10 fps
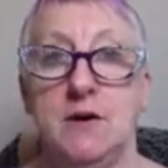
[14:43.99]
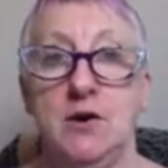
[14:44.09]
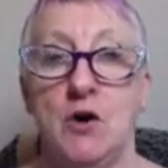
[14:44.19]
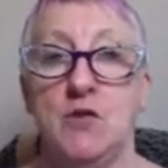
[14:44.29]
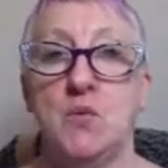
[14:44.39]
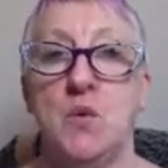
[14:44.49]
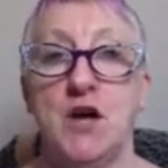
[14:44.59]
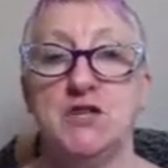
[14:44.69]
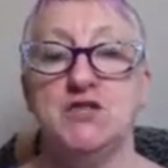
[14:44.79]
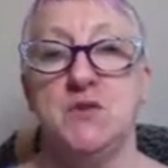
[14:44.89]
not the
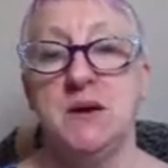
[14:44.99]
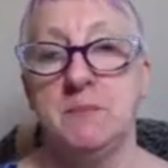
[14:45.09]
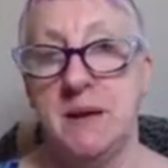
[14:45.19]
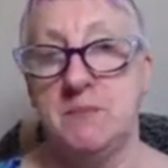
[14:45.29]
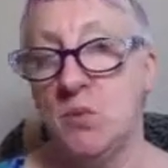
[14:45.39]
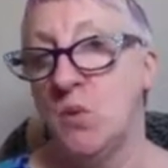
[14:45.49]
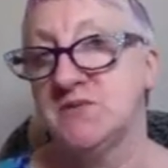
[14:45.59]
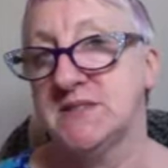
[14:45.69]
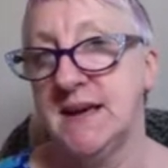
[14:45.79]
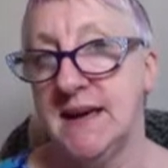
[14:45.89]
words you think people
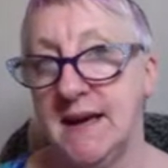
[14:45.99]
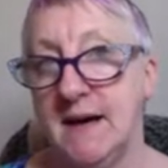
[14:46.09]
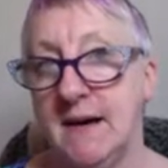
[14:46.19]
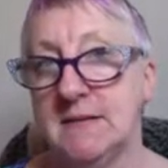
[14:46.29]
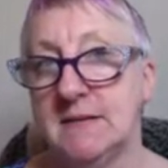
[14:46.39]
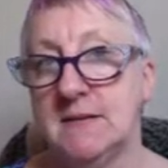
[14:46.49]
want to hear.